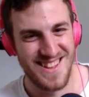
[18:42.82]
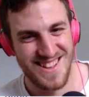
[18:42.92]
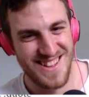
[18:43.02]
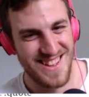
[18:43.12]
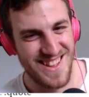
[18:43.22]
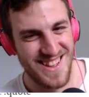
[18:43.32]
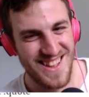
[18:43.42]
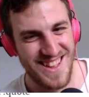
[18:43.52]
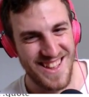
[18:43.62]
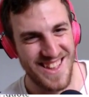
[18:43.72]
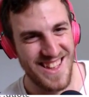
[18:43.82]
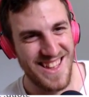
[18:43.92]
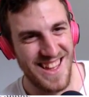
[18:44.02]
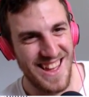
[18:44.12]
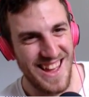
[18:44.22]

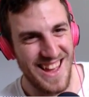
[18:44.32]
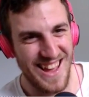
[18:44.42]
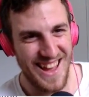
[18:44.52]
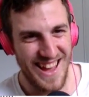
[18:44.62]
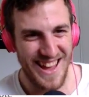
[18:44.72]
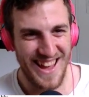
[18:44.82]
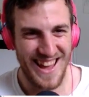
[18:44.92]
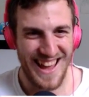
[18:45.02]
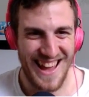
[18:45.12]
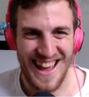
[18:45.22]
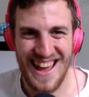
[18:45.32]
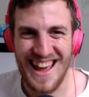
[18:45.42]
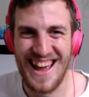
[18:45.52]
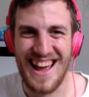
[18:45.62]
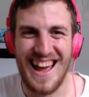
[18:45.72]

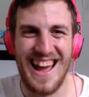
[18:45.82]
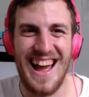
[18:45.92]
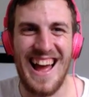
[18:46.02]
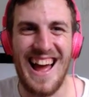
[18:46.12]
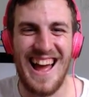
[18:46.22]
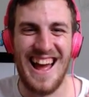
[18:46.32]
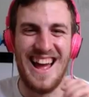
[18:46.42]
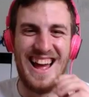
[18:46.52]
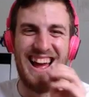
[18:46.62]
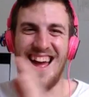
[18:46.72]
[no speech]